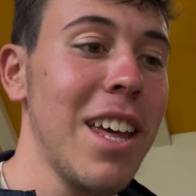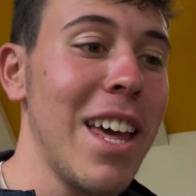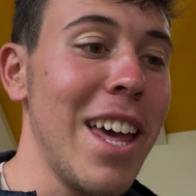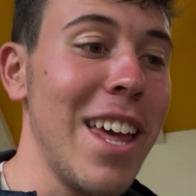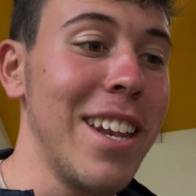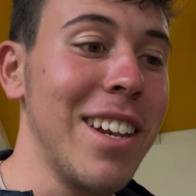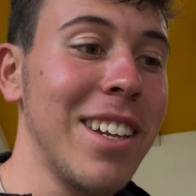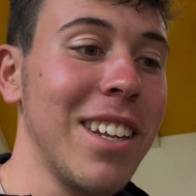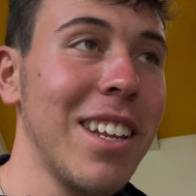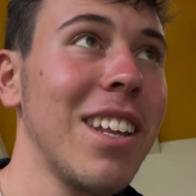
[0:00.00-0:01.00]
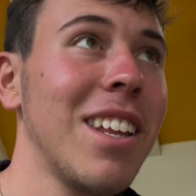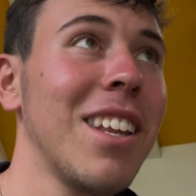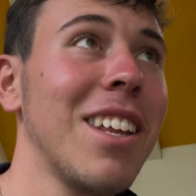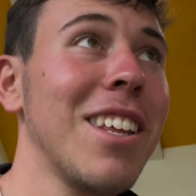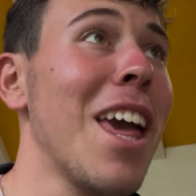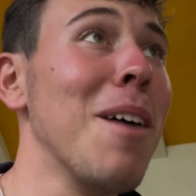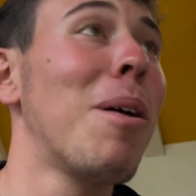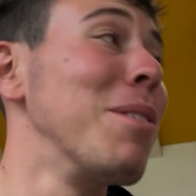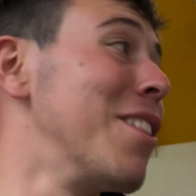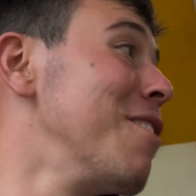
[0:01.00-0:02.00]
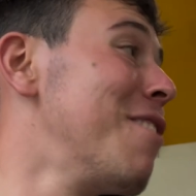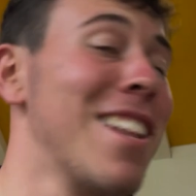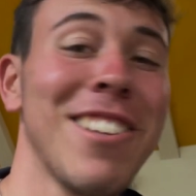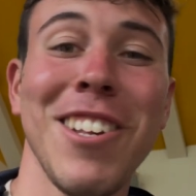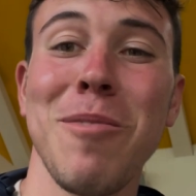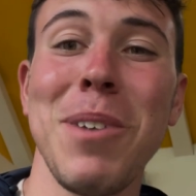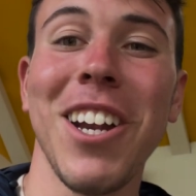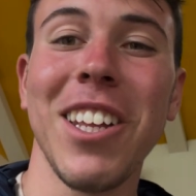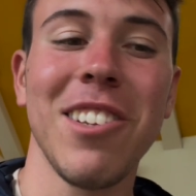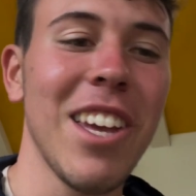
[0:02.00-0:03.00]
And yeah, probably the fanciest to be honest.